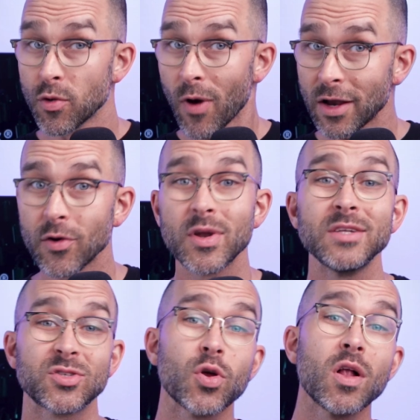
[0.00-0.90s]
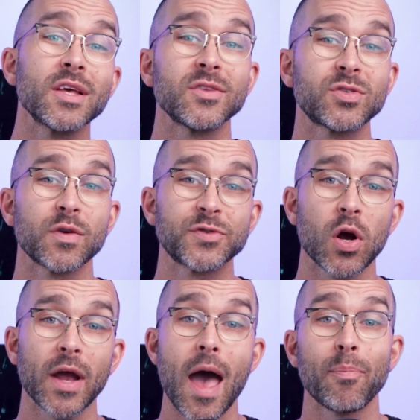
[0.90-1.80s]
For the record, installing the
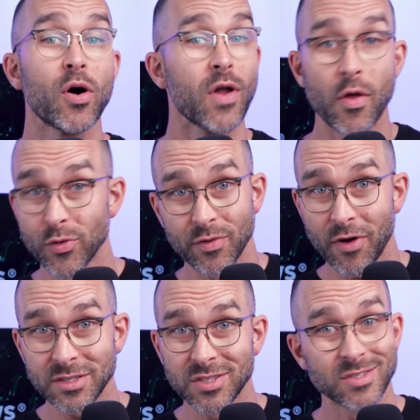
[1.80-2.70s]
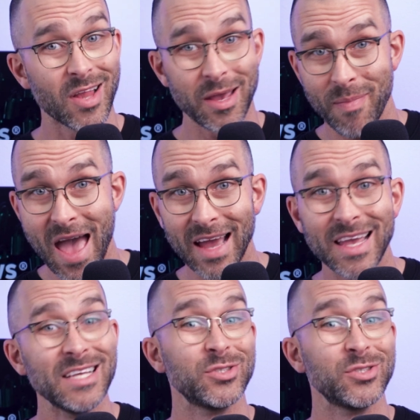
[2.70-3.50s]
Surfshark app on other devices like Mac